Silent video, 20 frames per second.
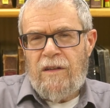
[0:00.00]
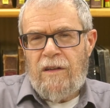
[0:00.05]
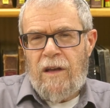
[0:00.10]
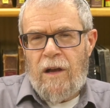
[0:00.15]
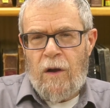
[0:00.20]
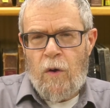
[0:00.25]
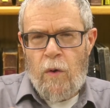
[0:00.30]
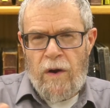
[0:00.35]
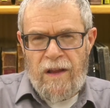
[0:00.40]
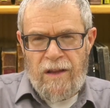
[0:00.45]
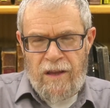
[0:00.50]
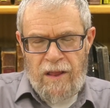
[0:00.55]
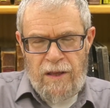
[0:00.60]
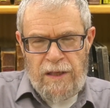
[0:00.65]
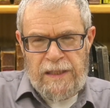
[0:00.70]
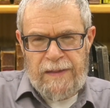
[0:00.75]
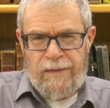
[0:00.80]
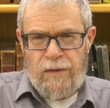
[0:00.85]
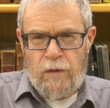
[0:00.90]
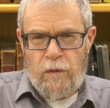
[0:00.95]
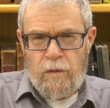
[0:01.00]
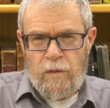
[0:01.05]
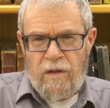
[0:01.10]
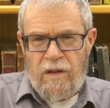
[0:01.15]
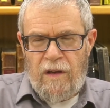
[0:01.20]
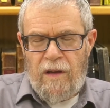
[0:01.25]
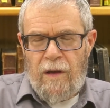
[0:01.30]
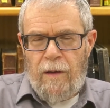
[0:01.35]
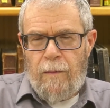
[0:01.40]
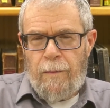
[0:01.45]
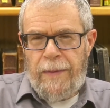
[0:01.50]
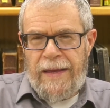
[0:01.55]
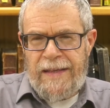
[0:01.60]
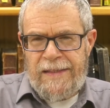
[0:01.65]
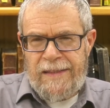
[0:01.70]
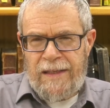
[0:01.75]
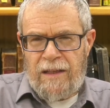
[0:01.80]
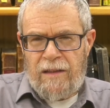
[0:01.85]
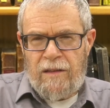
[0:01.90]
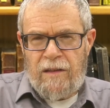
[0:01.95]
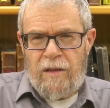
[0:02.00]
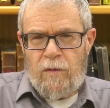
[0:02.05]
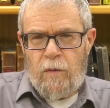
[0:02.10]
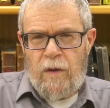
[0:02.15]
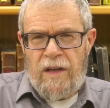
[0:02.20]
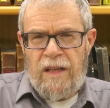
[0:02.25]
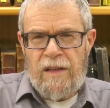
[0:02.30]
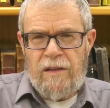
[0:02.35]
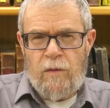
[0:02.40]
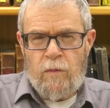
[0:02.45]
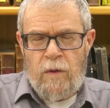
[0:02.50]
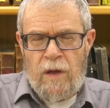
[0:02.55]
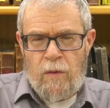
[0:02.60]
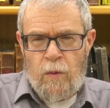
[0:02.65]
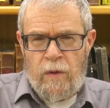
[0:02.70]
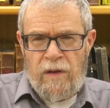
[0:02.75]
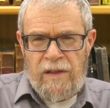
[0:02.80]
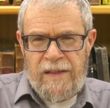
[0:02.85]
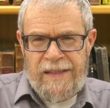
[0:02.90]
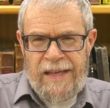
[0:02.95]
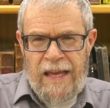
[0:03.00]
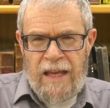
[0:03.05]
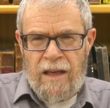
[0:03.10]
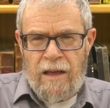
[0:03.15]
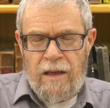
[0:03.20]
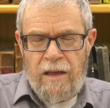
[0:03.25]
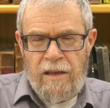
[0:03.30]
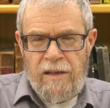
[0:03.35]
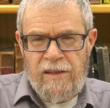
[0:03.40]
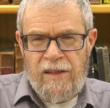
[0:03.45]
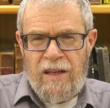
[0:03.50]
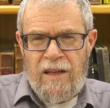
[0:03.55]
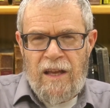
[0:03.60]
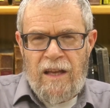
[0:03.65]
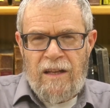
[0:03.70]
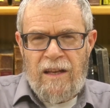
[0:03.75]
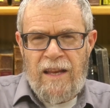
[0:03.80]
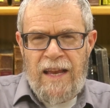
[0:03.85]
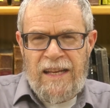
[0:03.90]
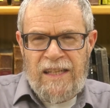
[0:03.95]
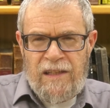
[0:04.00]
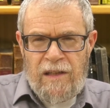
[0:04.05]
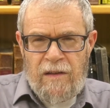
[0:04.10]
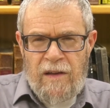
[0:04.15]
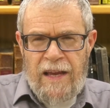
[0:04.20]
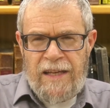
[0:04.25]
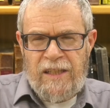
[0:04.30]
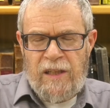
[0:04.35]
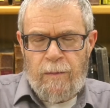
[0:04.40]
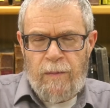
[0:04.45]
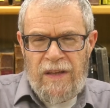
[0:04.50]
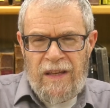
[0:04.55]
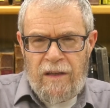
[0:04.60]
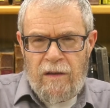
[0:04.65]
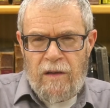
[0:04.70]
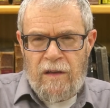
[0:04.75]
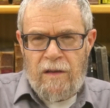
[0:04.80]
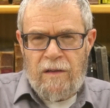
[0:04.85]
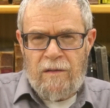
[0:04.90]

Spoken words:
according to this view, basically what we are saying is he has to be